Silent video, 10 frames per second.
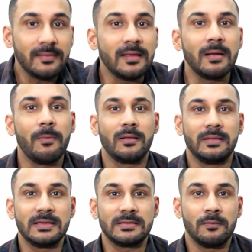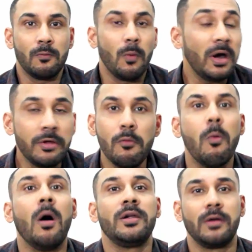think about this. What do you
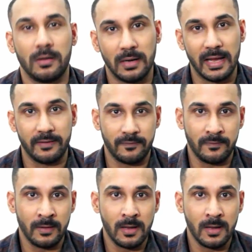want out of life?